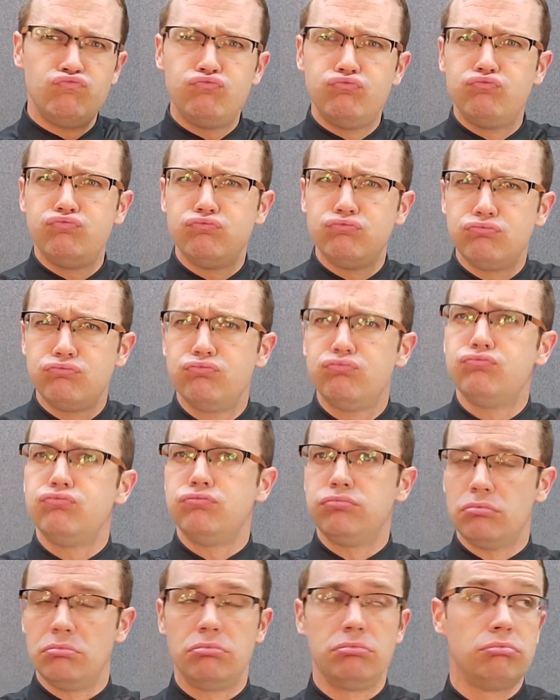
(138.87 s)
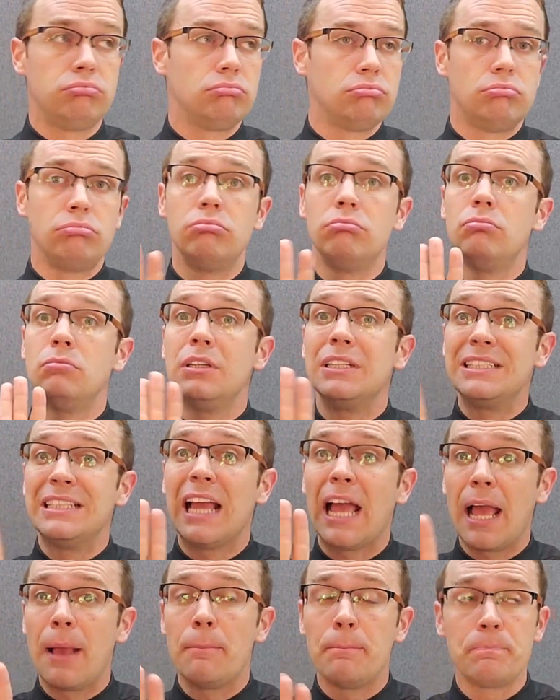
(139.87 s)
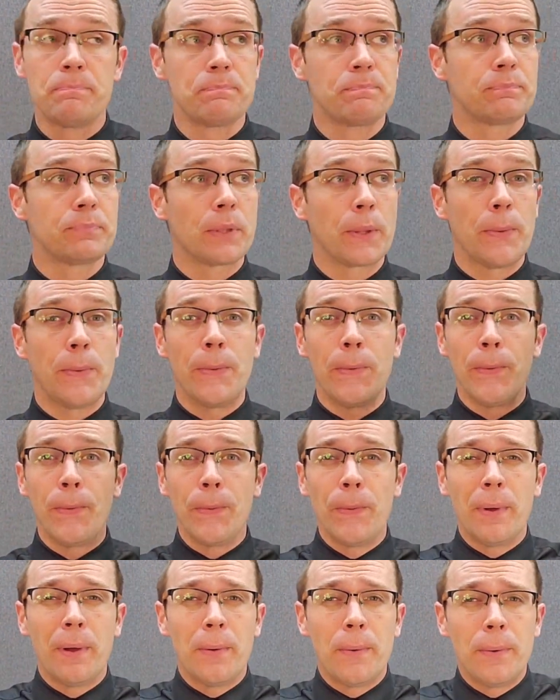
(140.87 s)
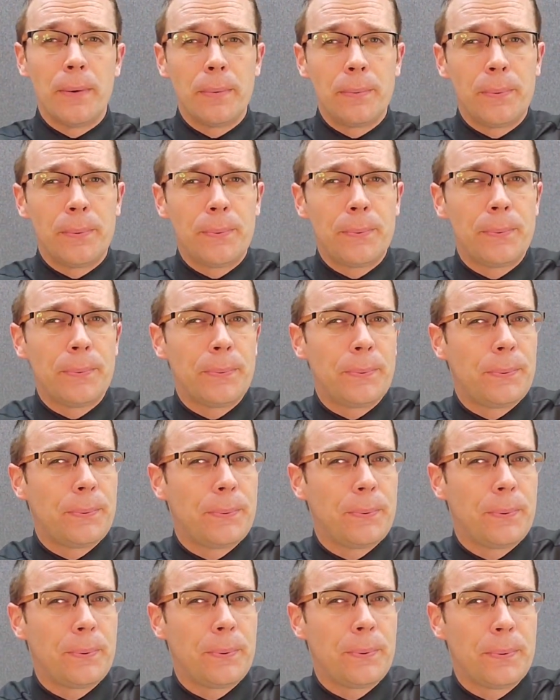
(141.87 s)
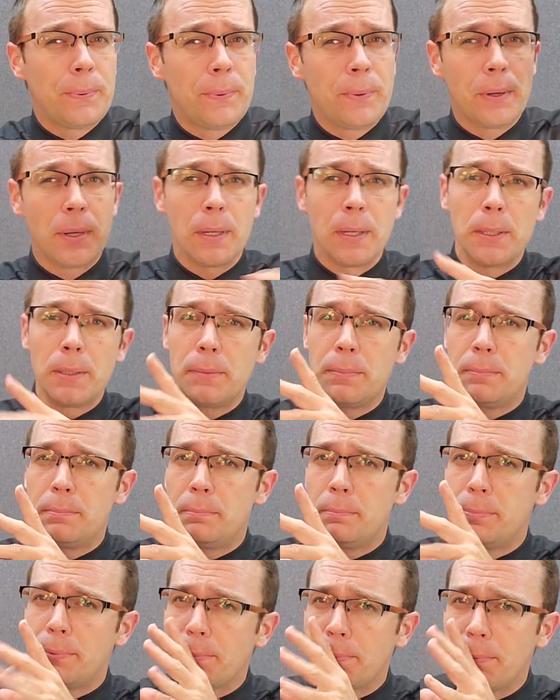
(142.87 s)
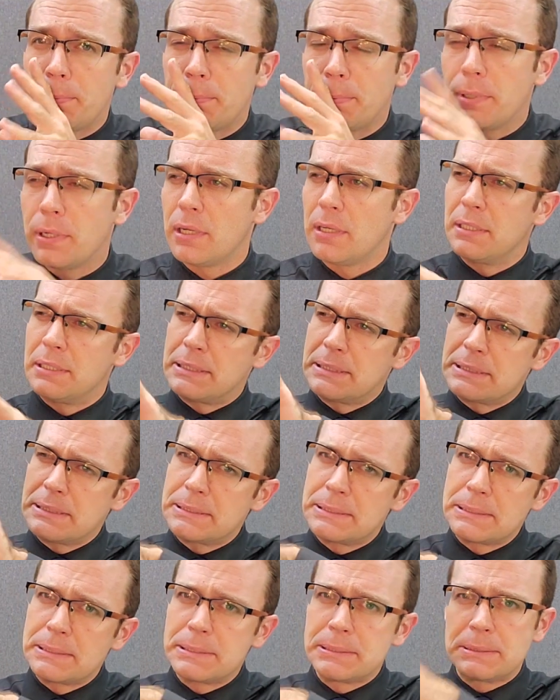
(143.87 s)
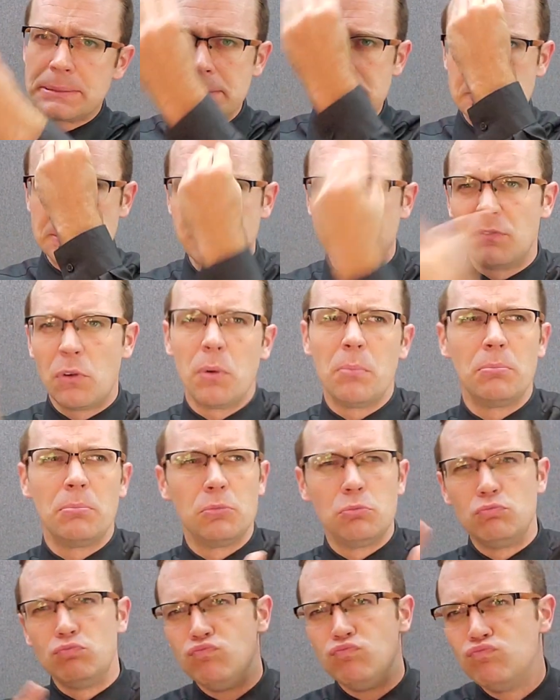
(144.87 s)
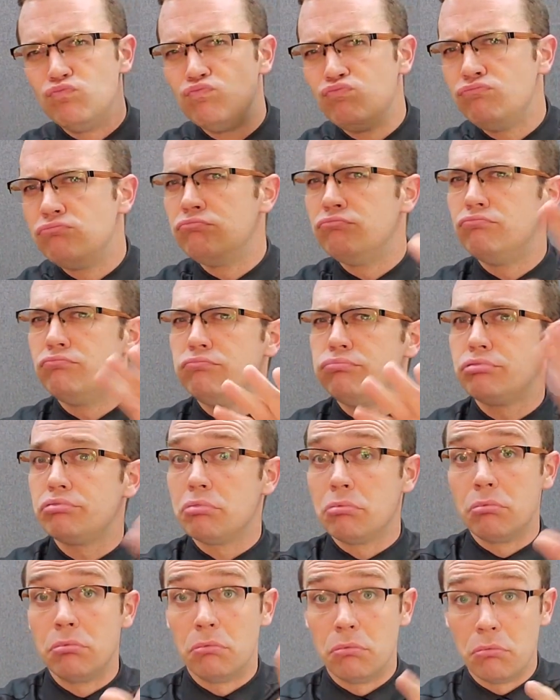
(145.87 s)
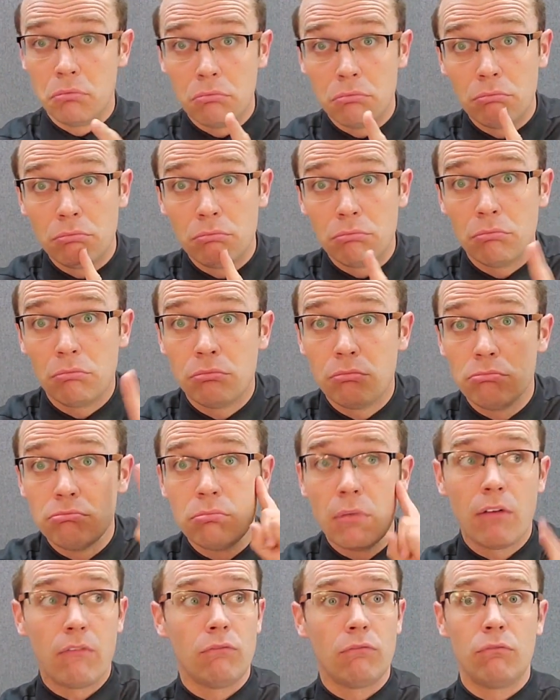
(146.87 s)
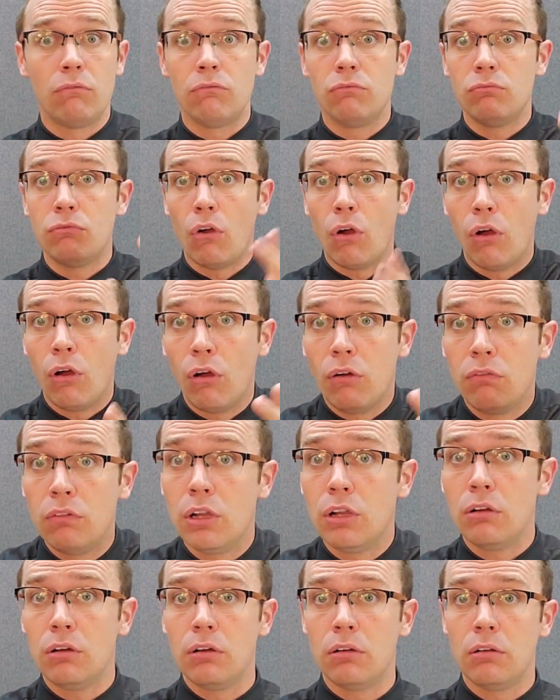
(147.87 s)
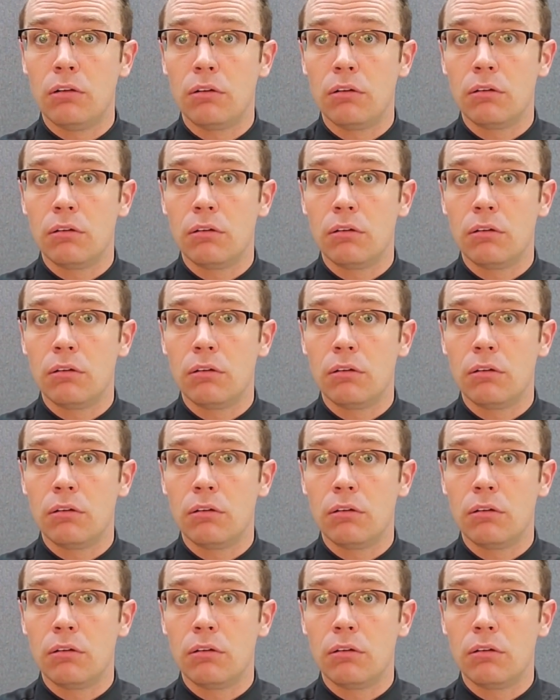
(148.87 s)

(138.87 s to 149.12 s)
For example, if a siren or loudspeaker system notifies a neighborhood of a disaster, and you are deaf or have hearing loss,